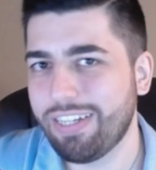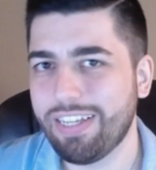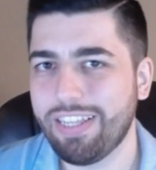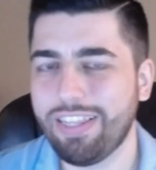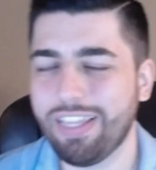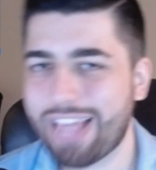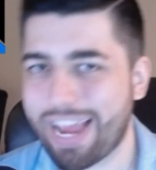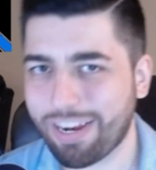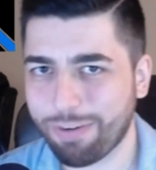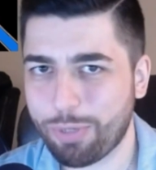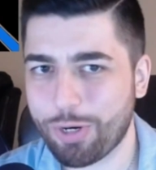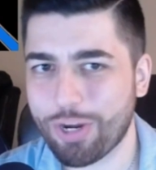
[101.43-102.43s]
the lack
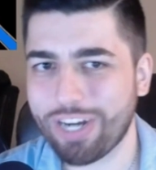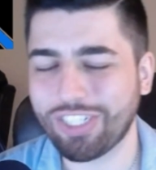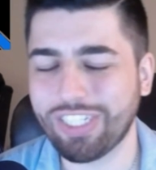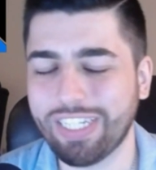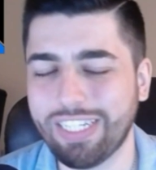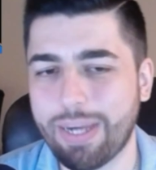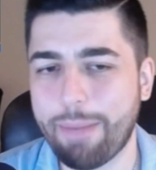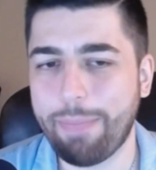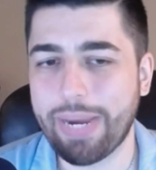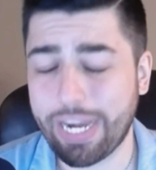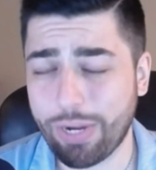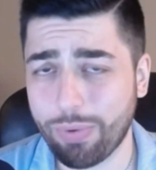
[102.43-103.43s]
of production.
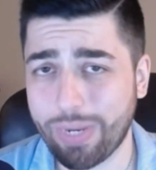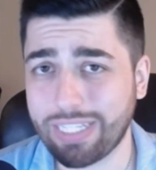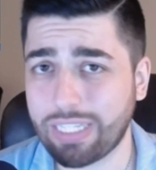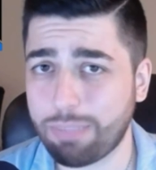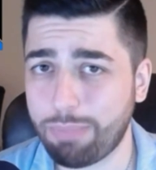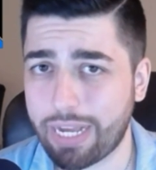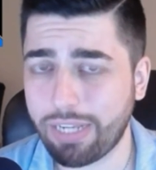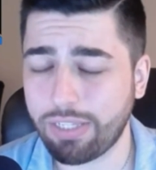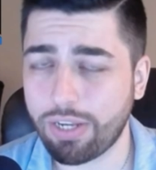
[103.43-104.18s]
But anyway, Splice,